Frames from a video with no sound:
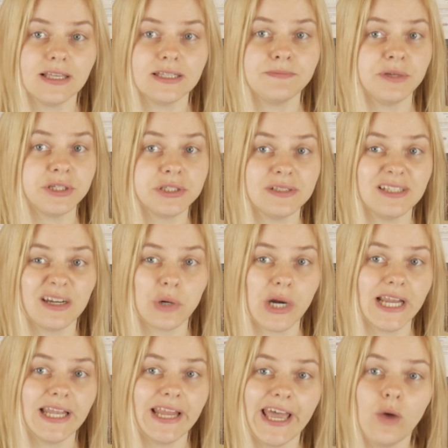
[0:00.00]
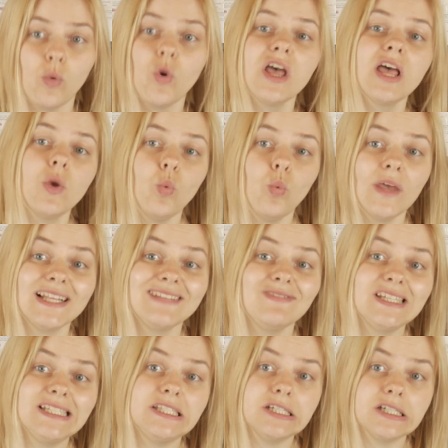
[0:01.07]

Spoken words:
especially right now when we